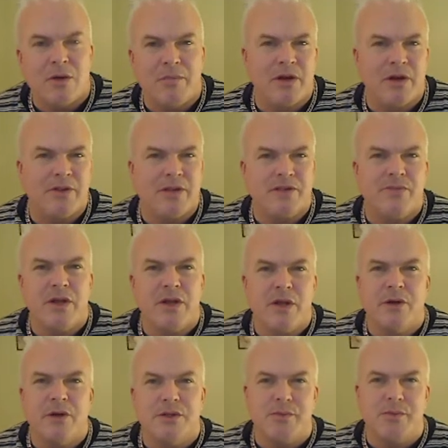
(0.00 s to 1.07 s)
upon this
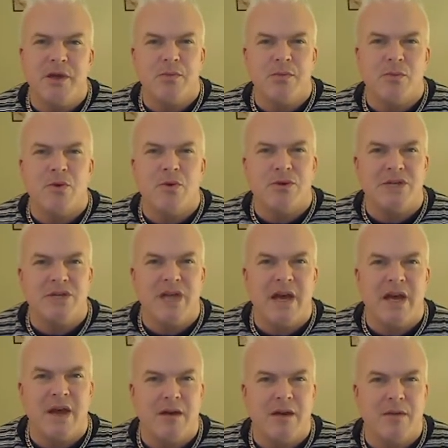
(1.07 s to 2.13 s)
video as being more,
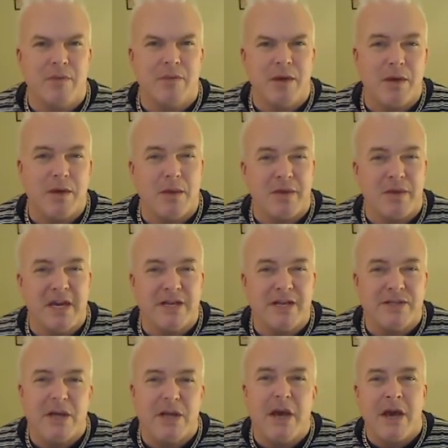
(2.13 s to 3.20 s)
say, maybe a
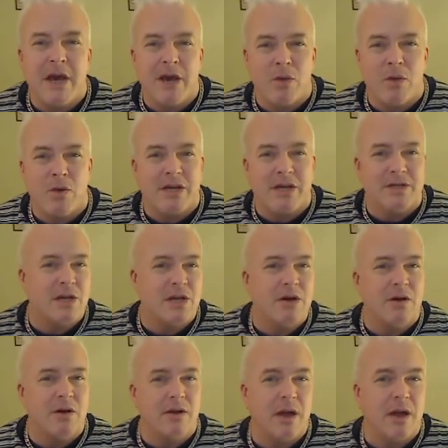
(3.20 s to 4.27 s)
PSA, or as they
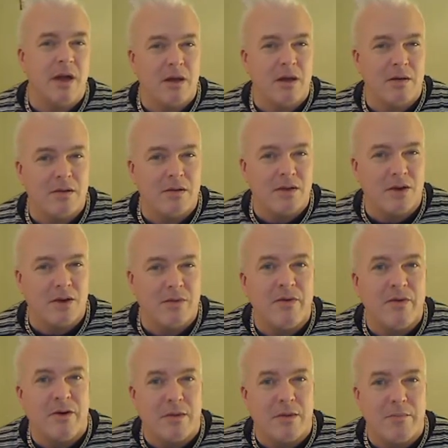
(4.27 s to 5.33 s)
call it, a you know
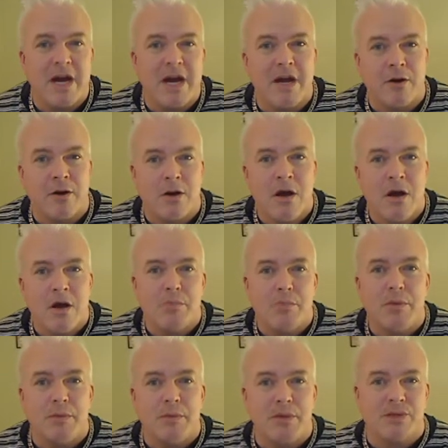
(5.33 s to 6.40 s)
very minor
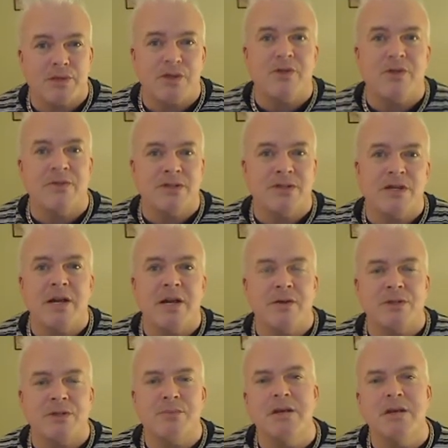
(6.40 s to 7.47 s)
public service
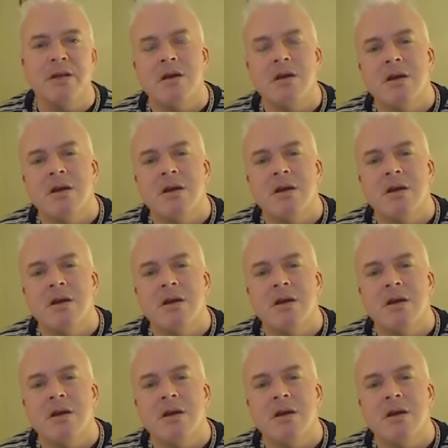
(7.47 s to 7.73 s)
announcement.